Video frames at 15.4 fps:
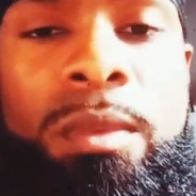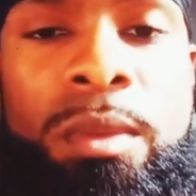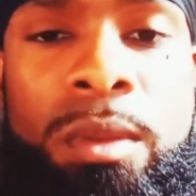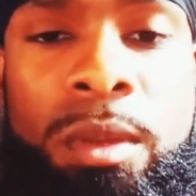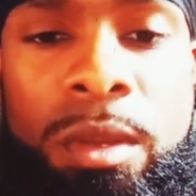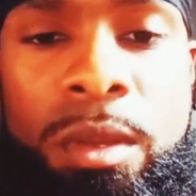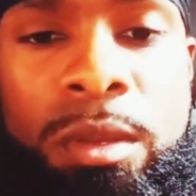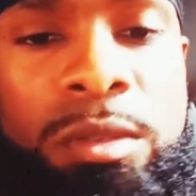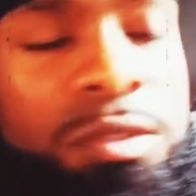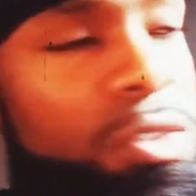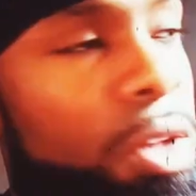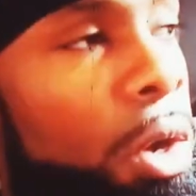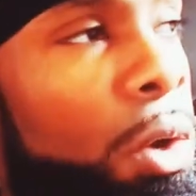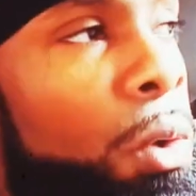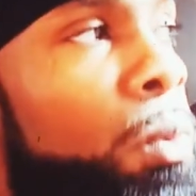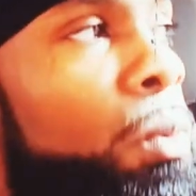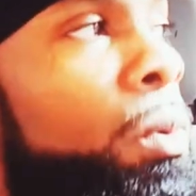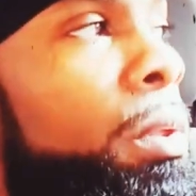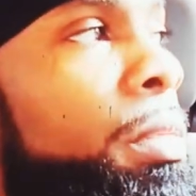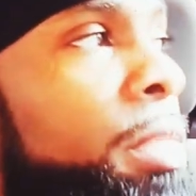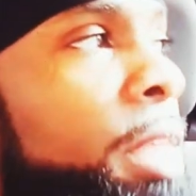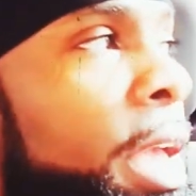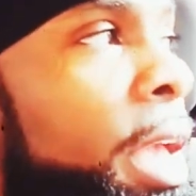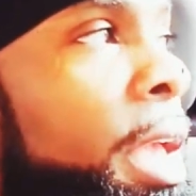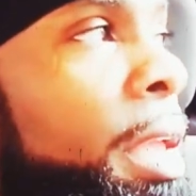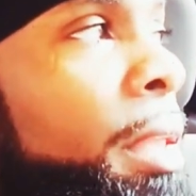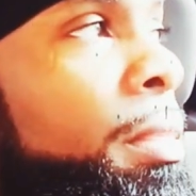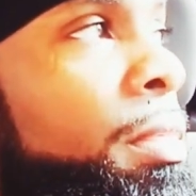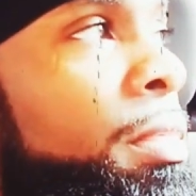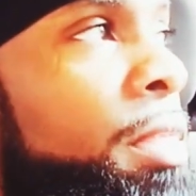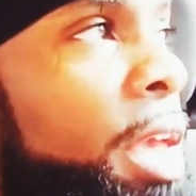so that
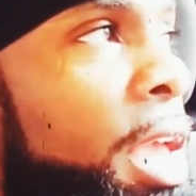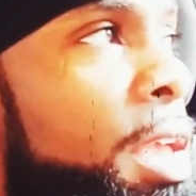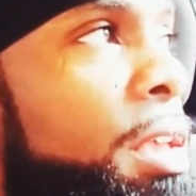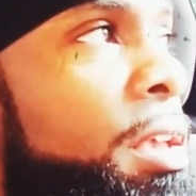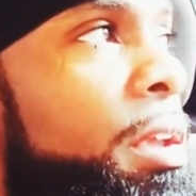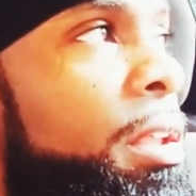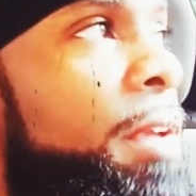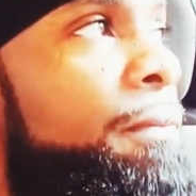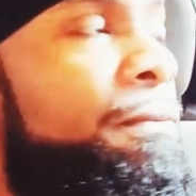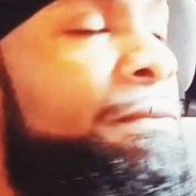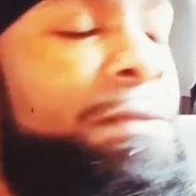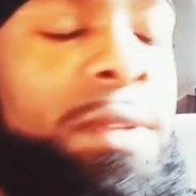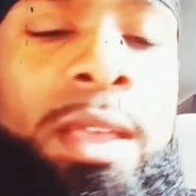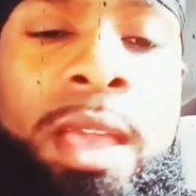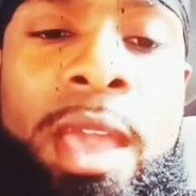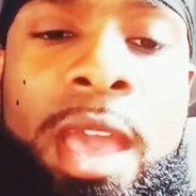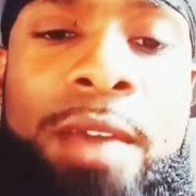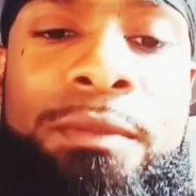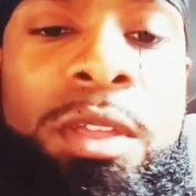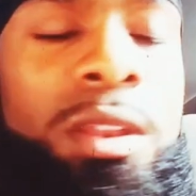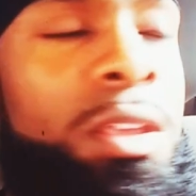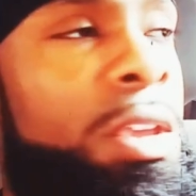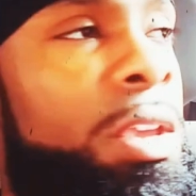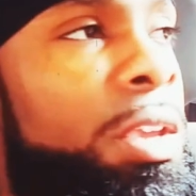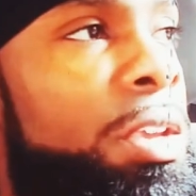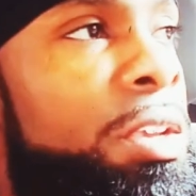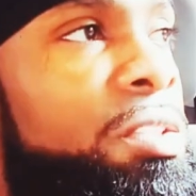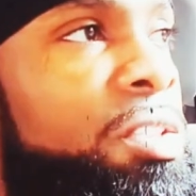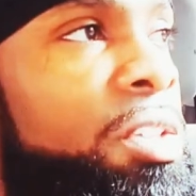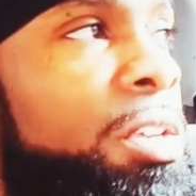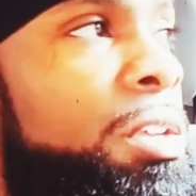they could have it
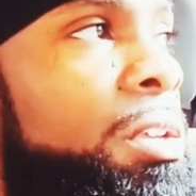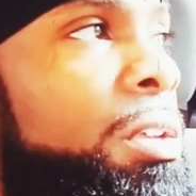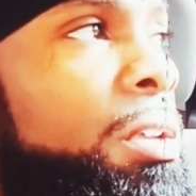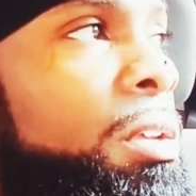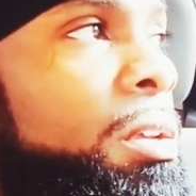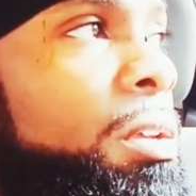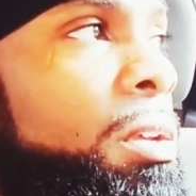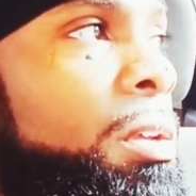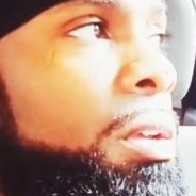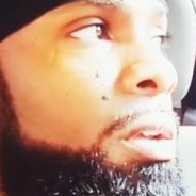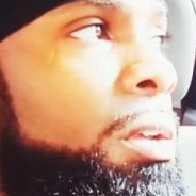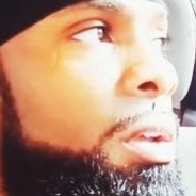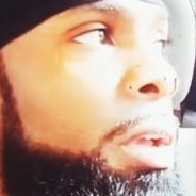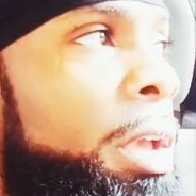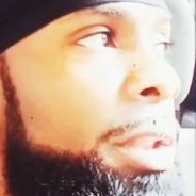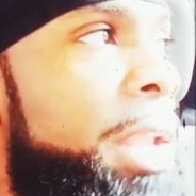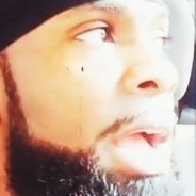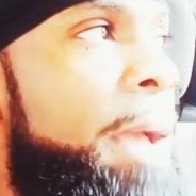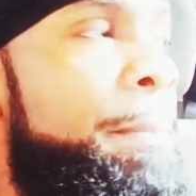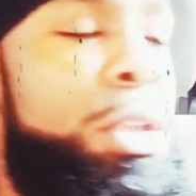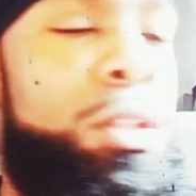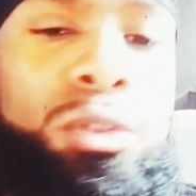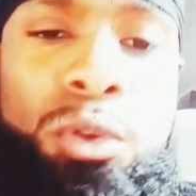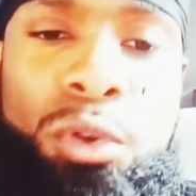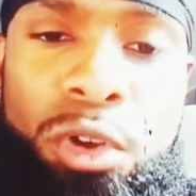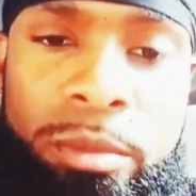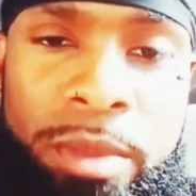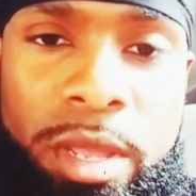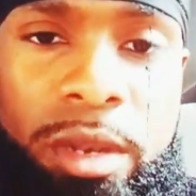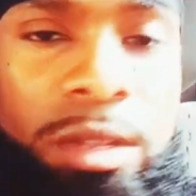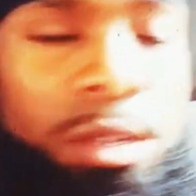easy and not be
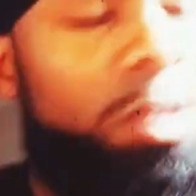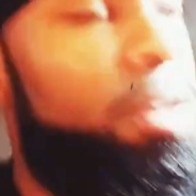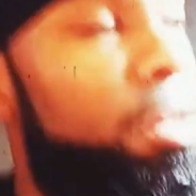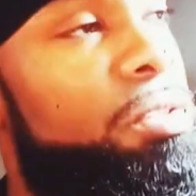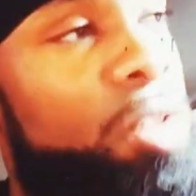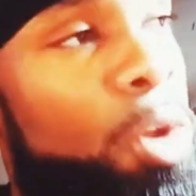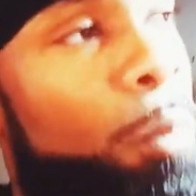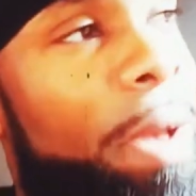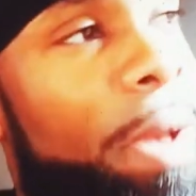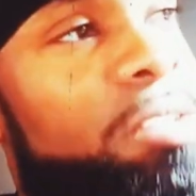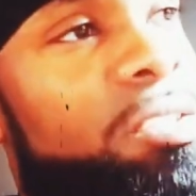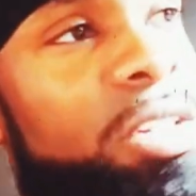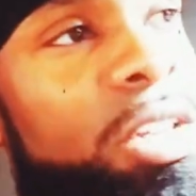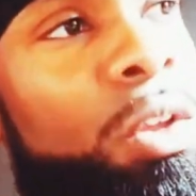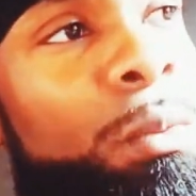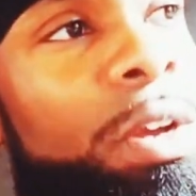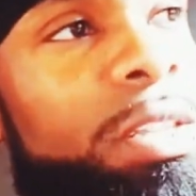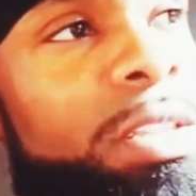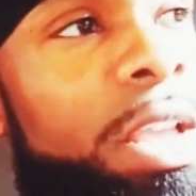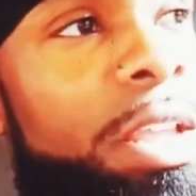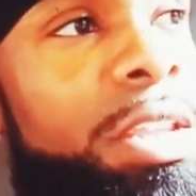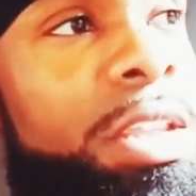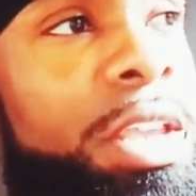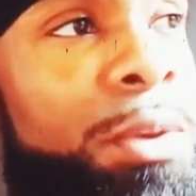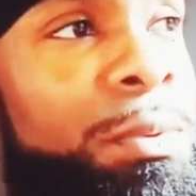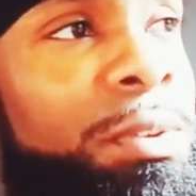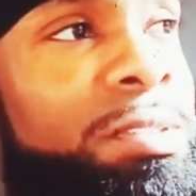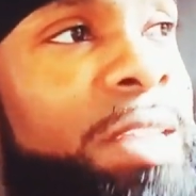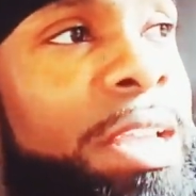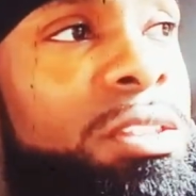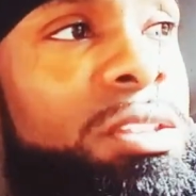tormented. So basically what they did was they
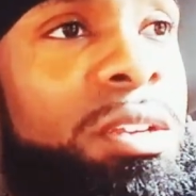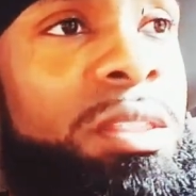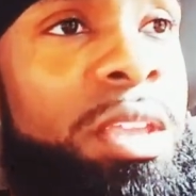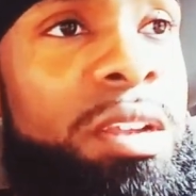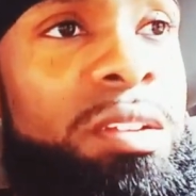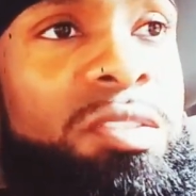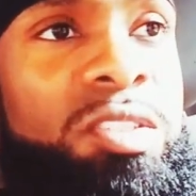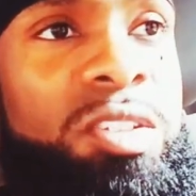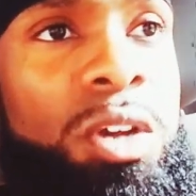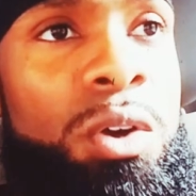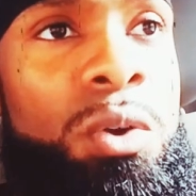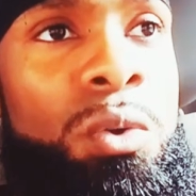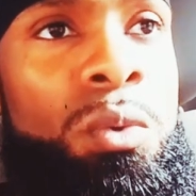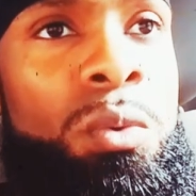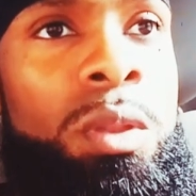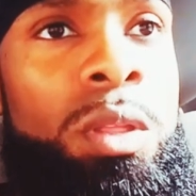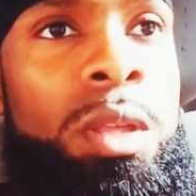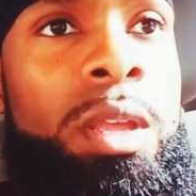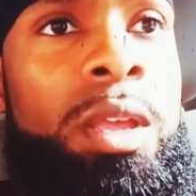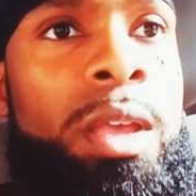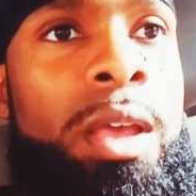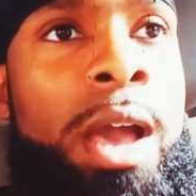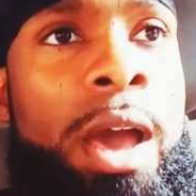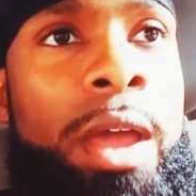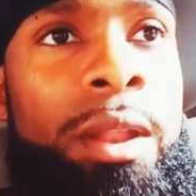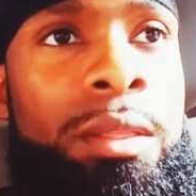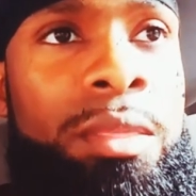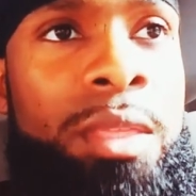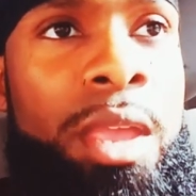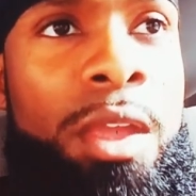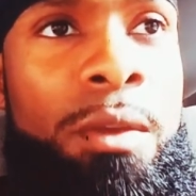took their soul out of
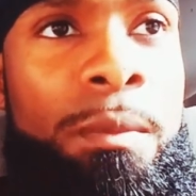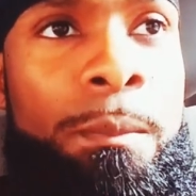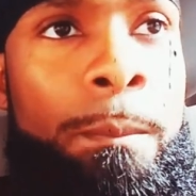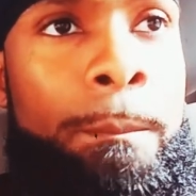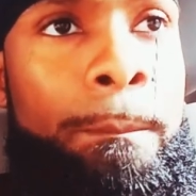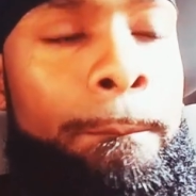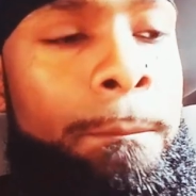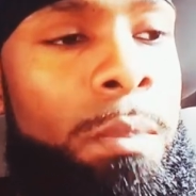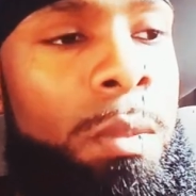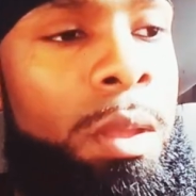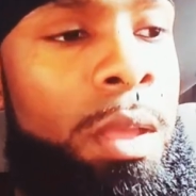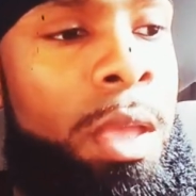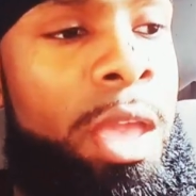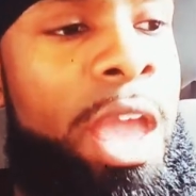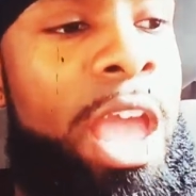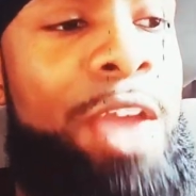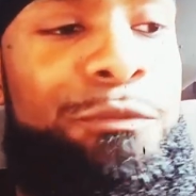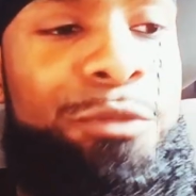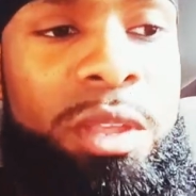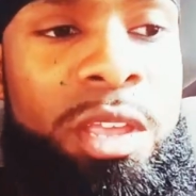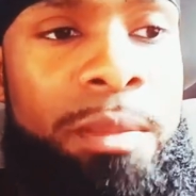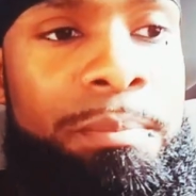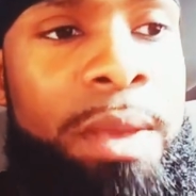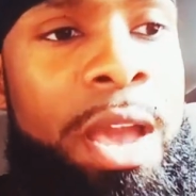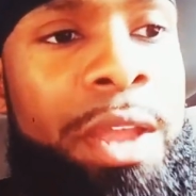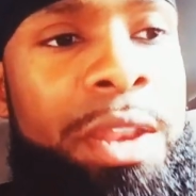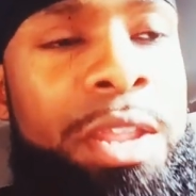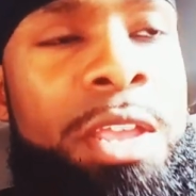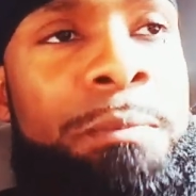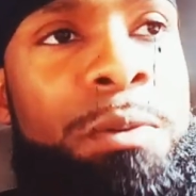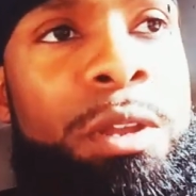their African body
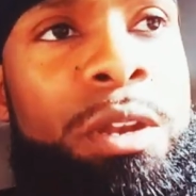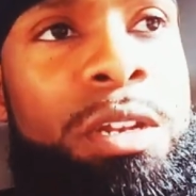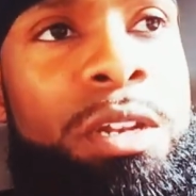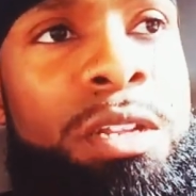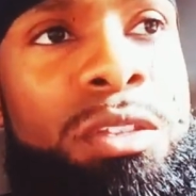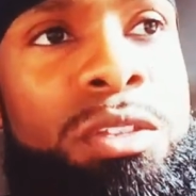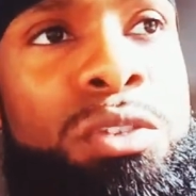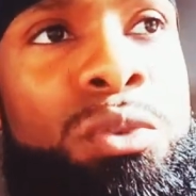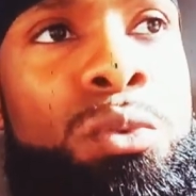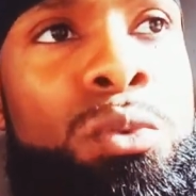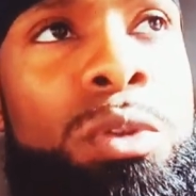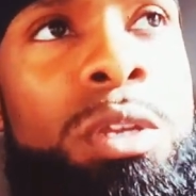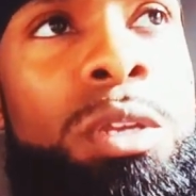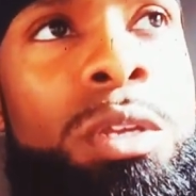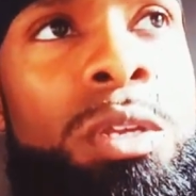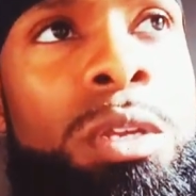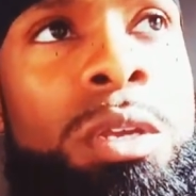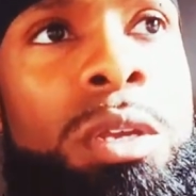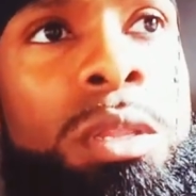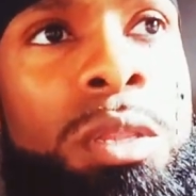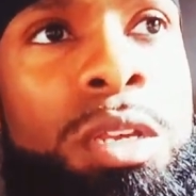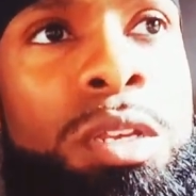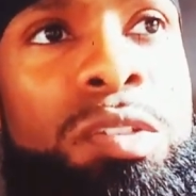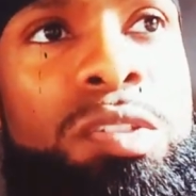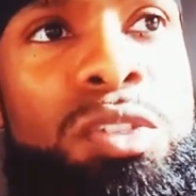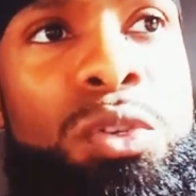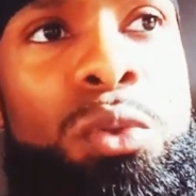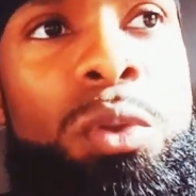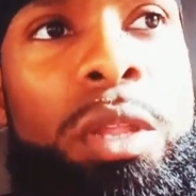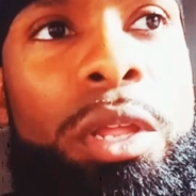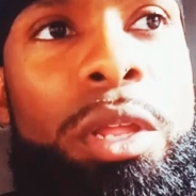and put it into these two
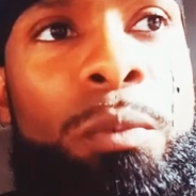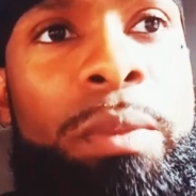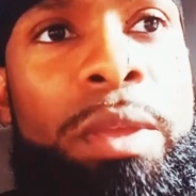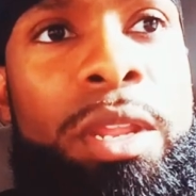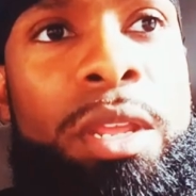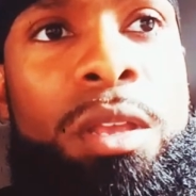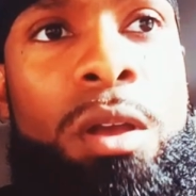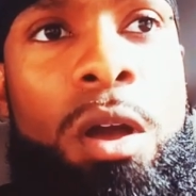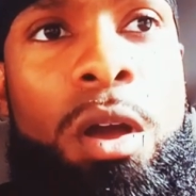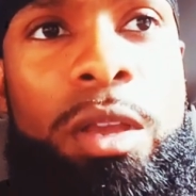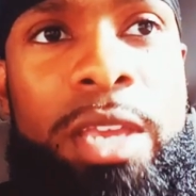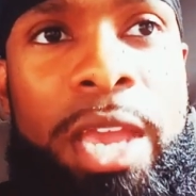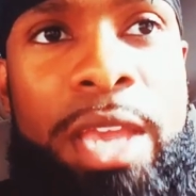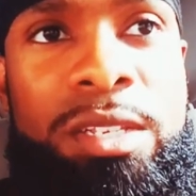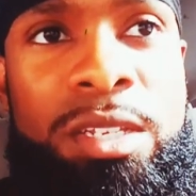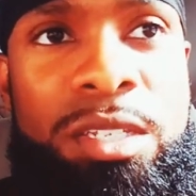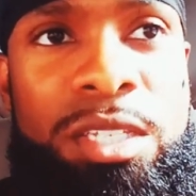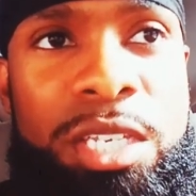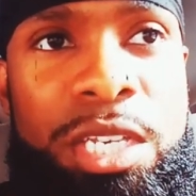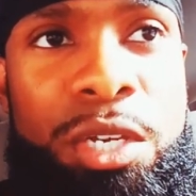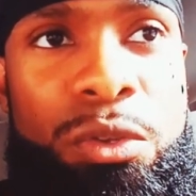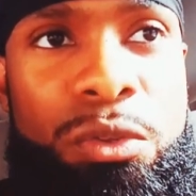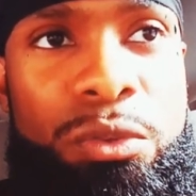little bitty Caucasian children.